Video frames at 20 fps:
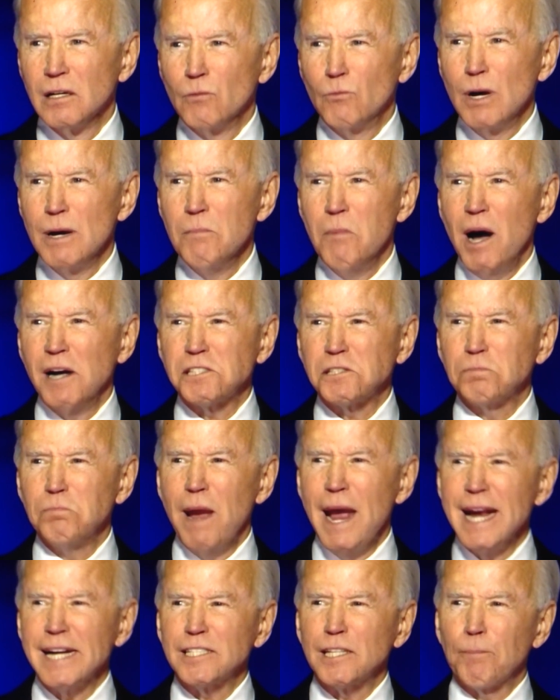We must
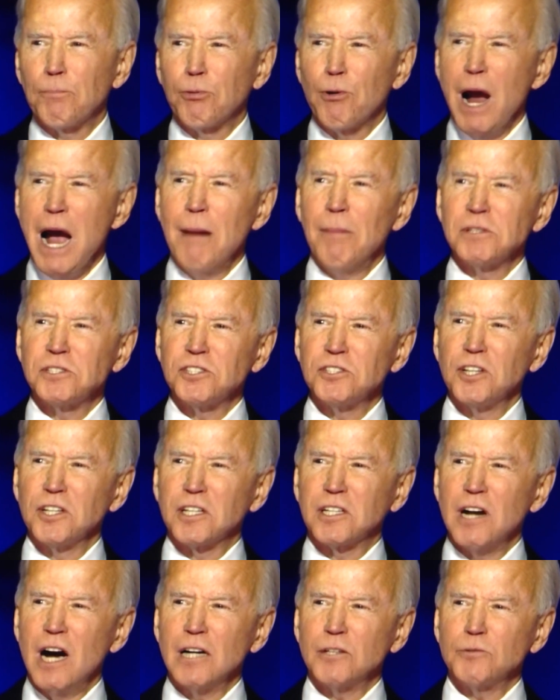make the promise of
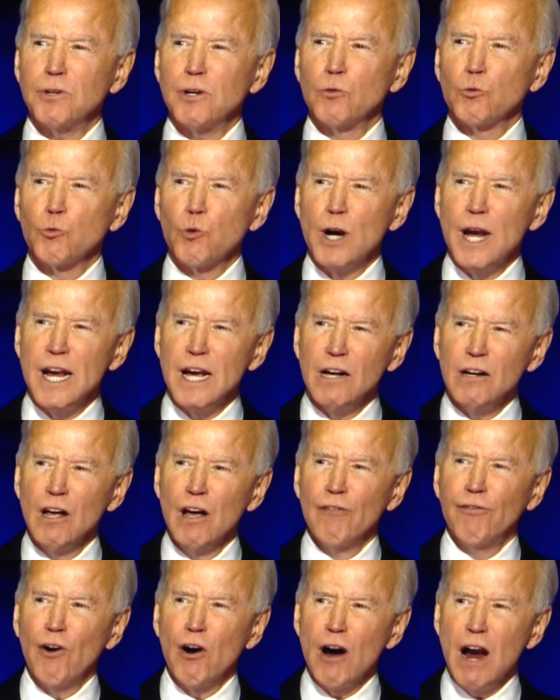the country real
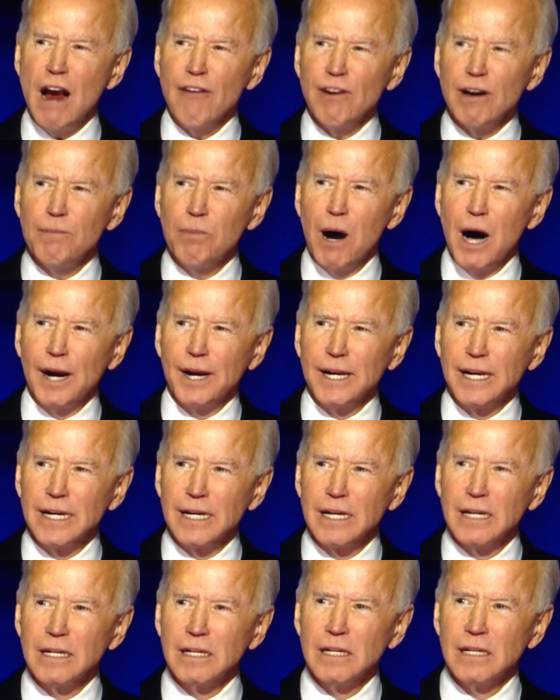for everybody,
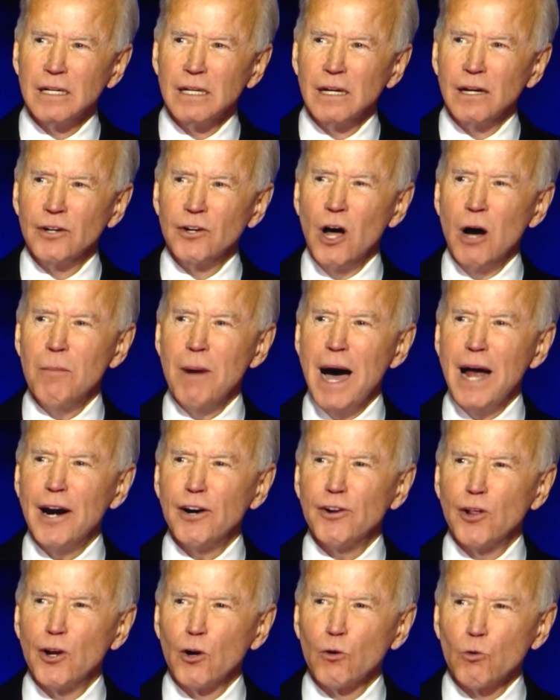no
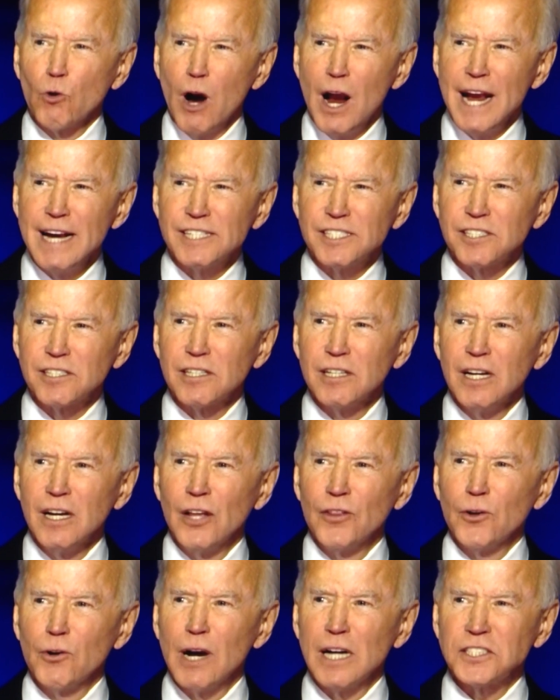matter their race,
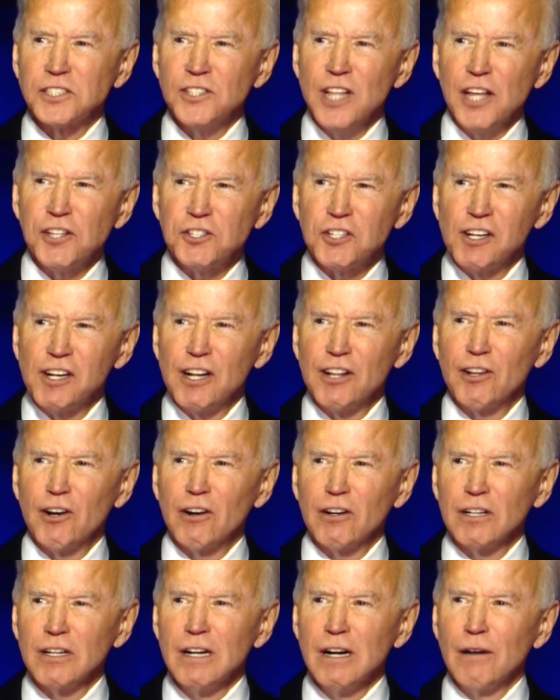their ethnicity,
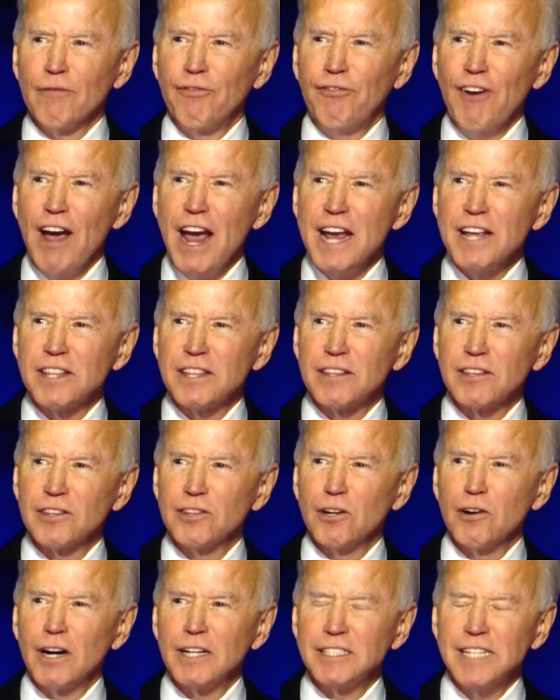their faith,
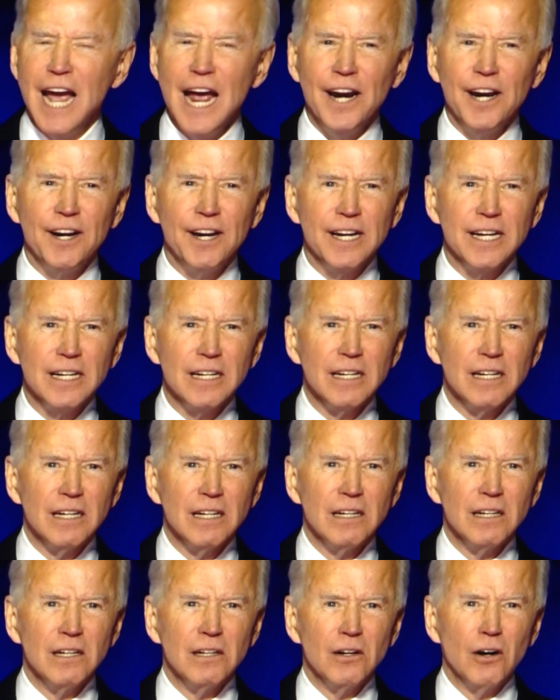their identity,
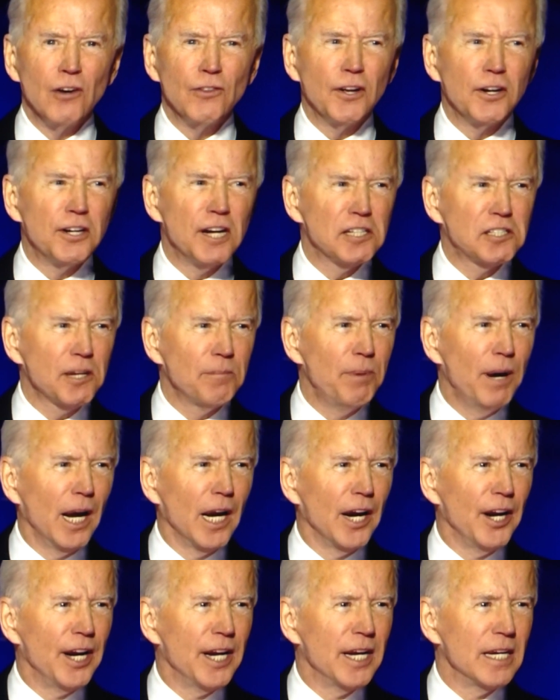or their
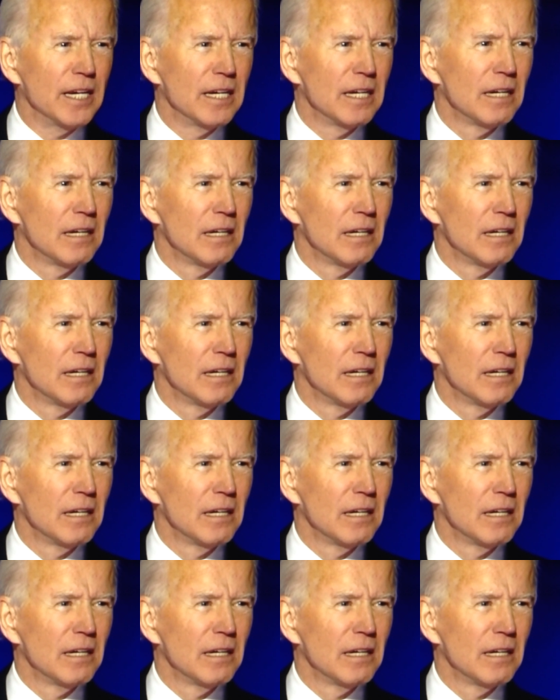disability.